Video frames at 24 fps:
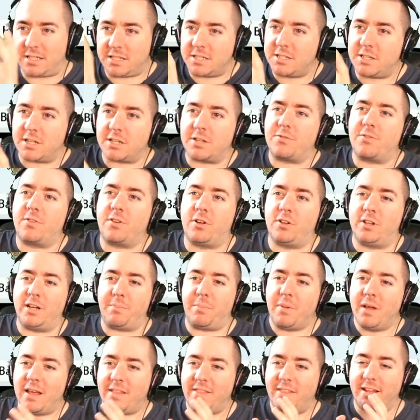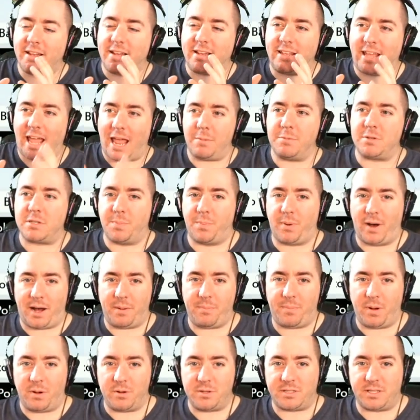This is a clip that
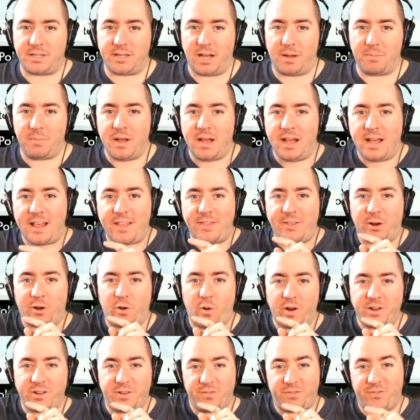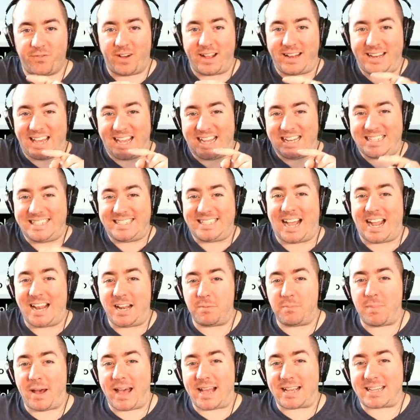GameSpot posted up. They're going to fight a
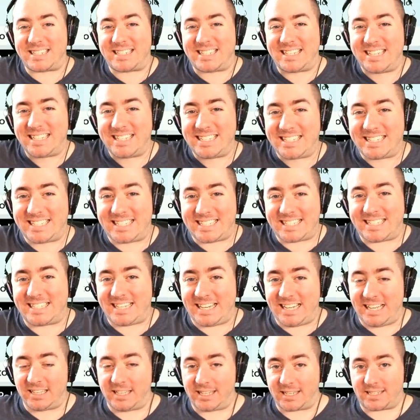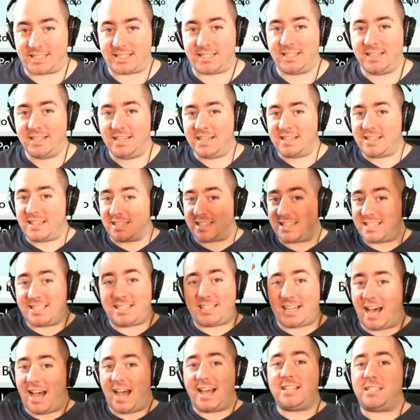Dynamaxed Steelix, the
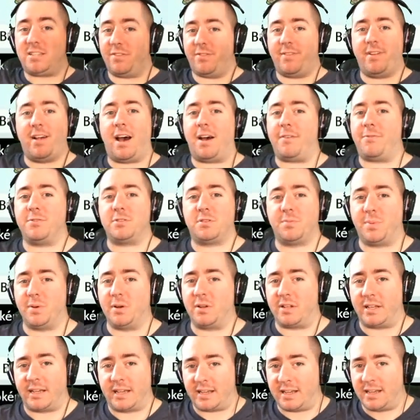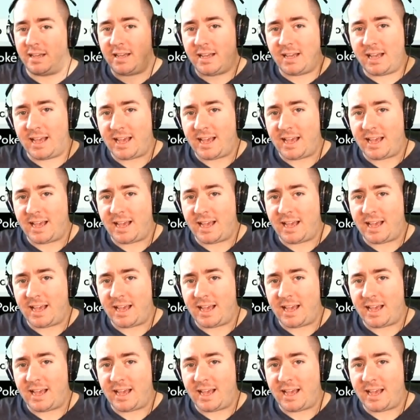size of an office building.